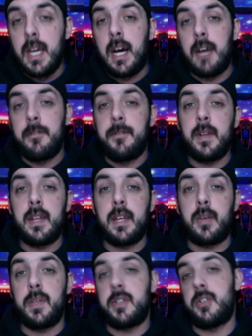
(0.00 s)
I feel
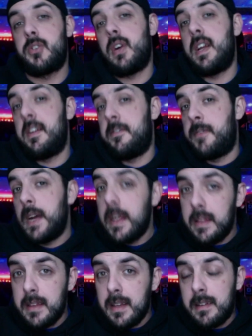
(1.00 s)
like we should try to
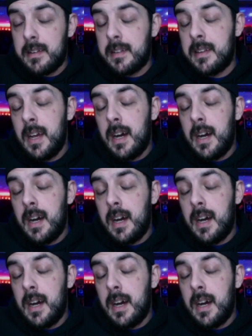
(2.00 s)
fight this